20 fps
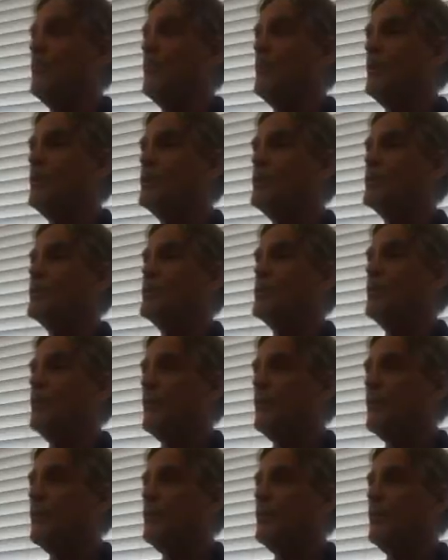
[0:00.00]
measures
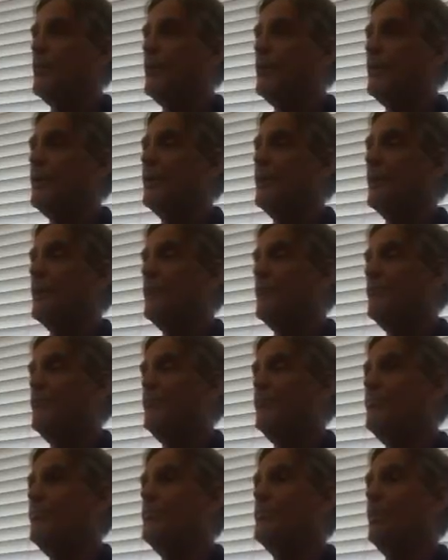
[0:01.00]
that we
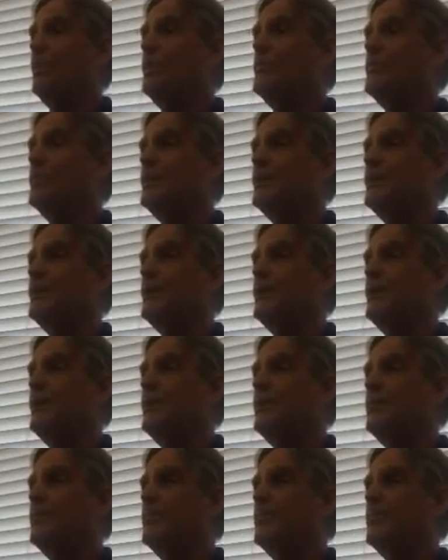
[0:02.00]
see today.